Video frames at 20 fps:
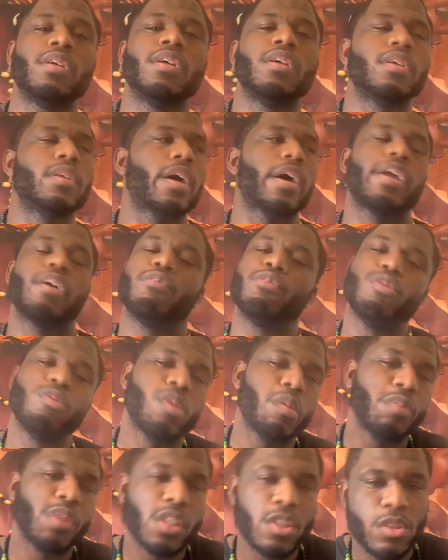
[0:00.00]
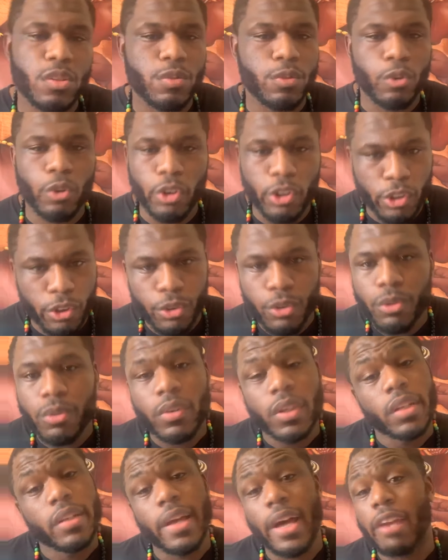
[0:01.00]
Not every woman is for you.
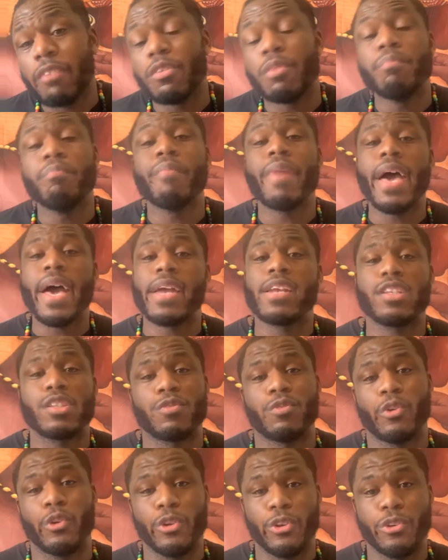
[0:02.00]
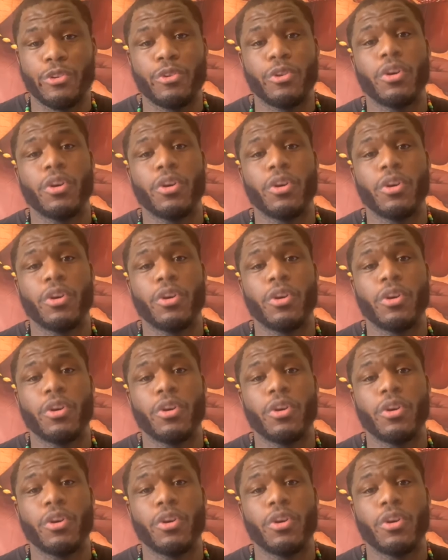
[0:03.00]
Not every man is for you.